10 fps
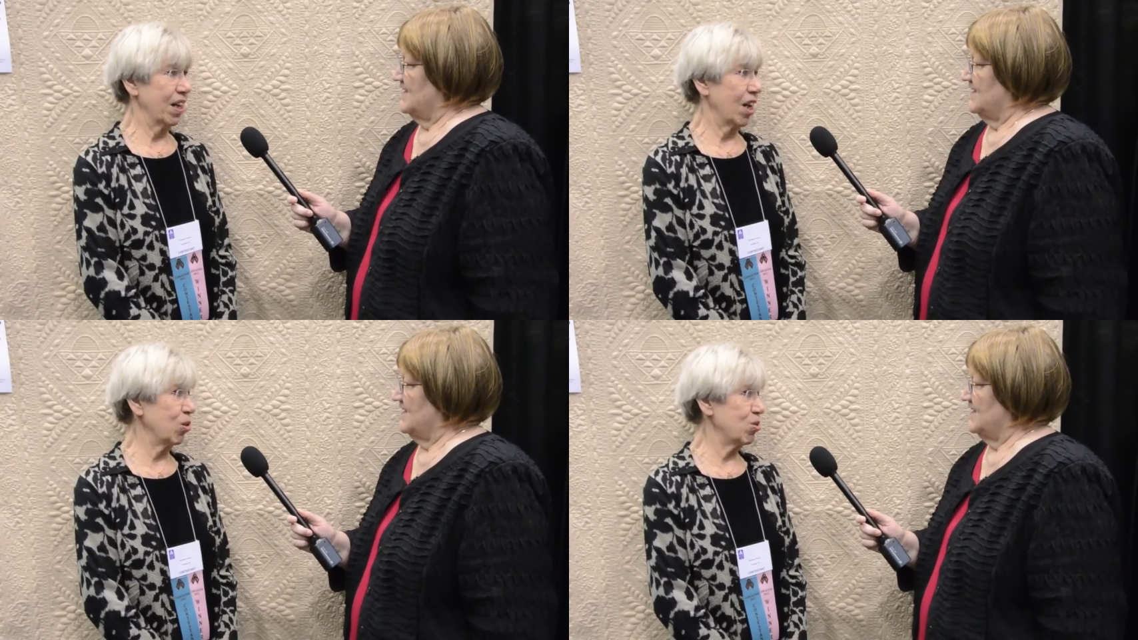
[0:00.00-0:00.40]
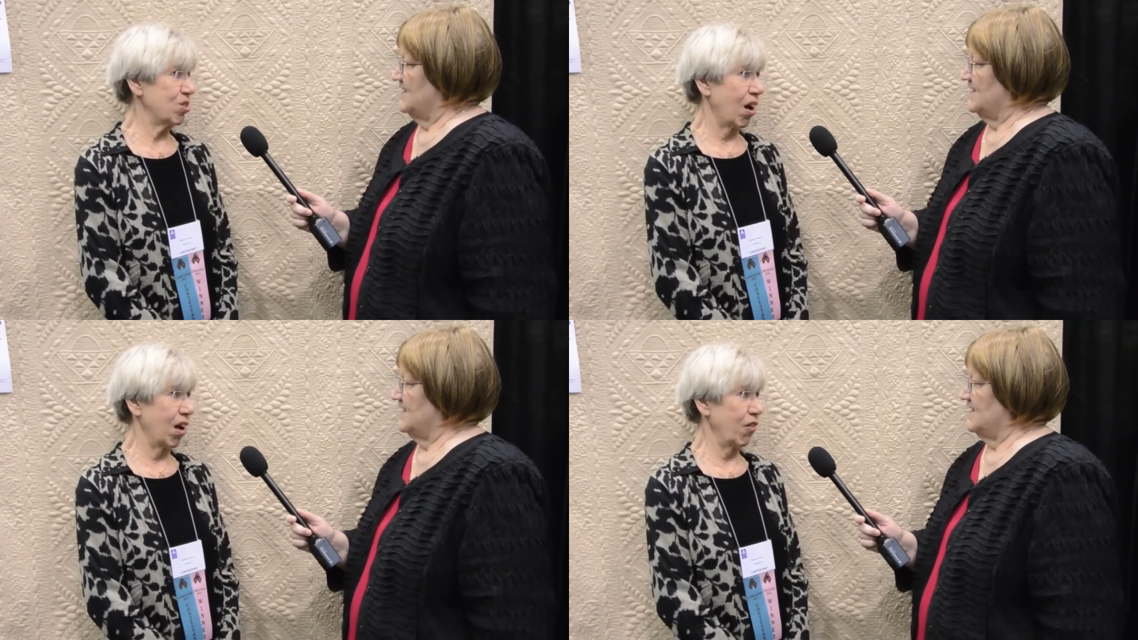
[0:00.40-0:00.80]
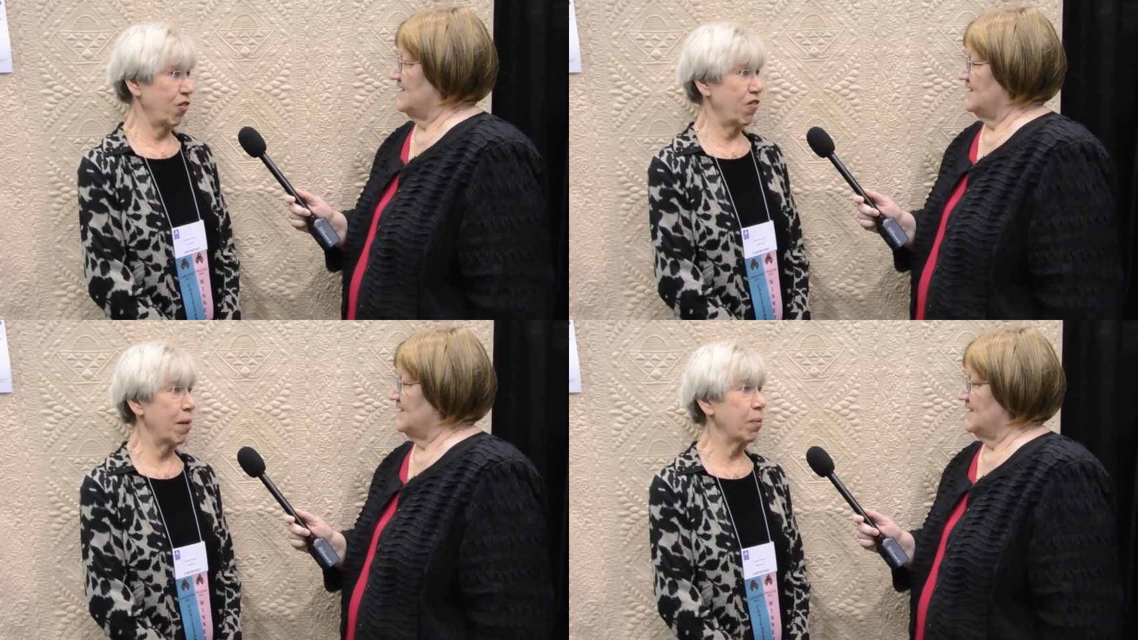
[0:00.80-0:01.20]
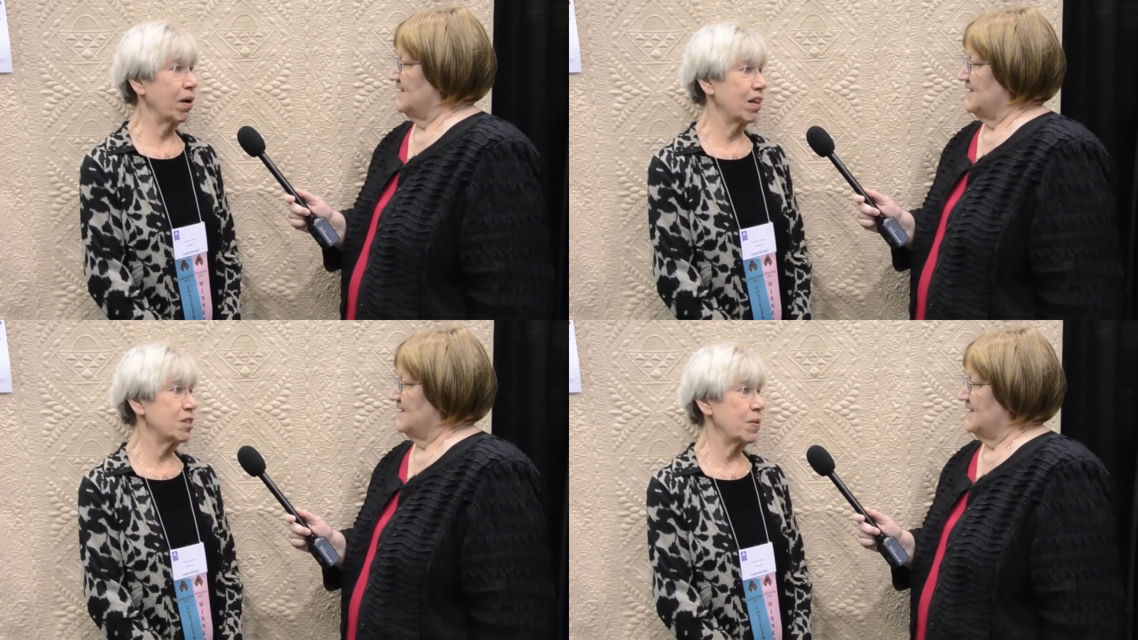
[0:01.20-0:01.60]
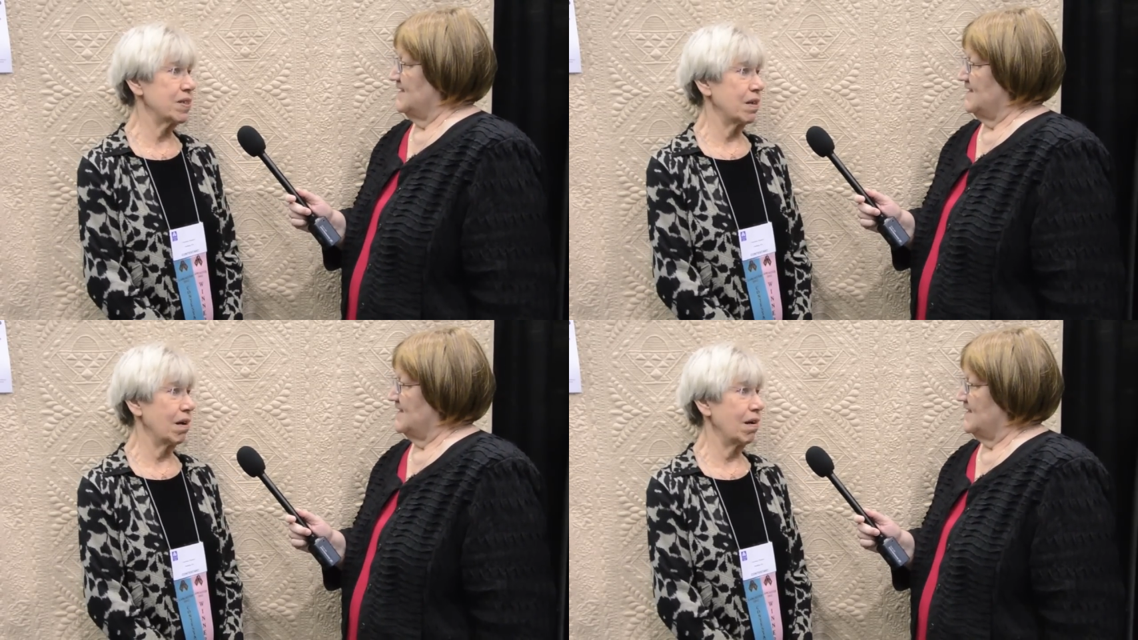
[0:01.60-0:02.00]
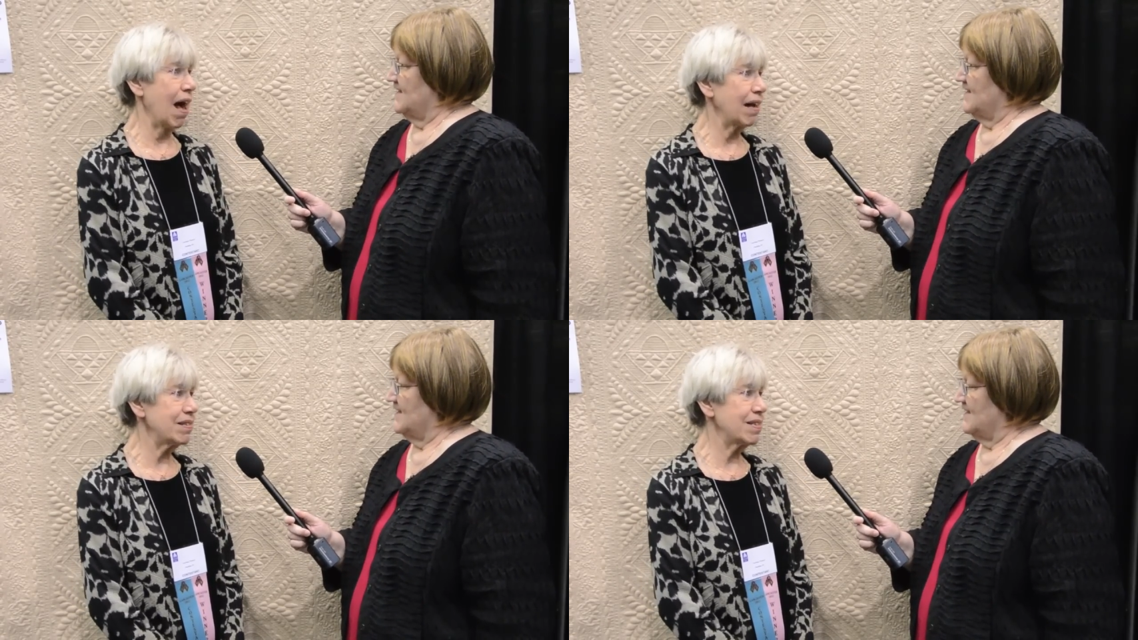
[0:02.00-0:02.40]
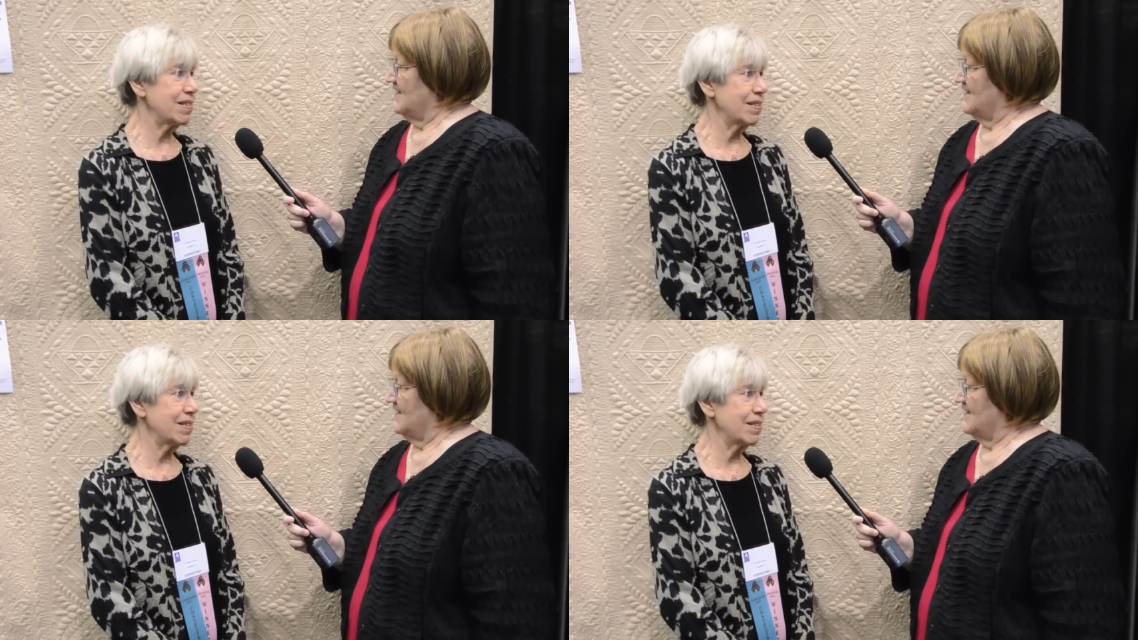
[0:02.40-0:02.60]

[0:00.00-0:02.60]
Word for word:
Speaker 1: and I used all of her fabric lines plus lots